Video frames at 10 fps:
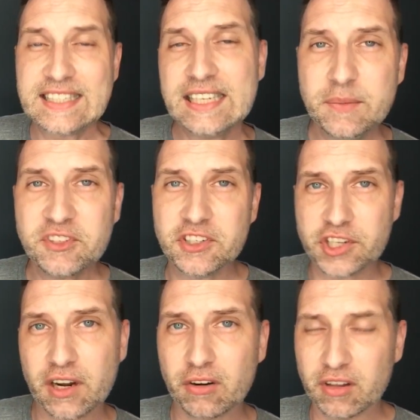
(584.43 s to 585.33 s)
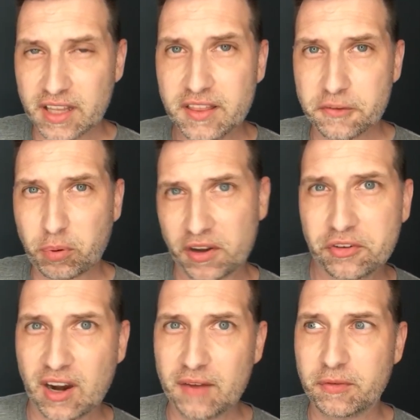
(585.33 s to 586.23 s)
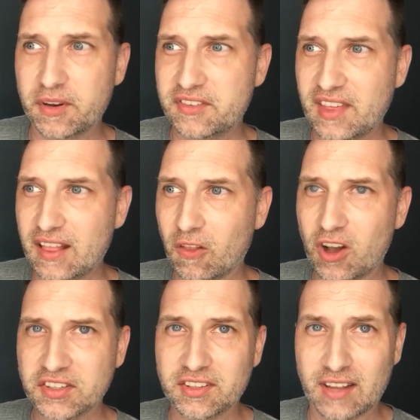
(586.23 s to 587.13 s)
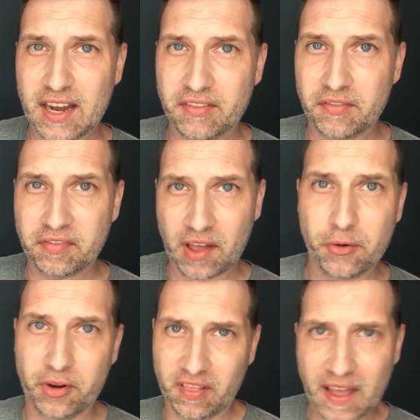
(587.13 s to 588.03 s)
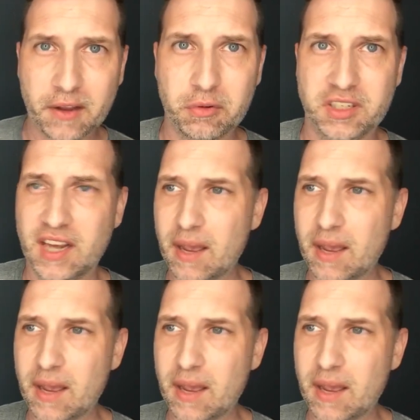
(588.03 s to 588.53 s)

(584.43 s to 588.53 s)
It seems in general in this press conference, they lost a lot of the flowery language.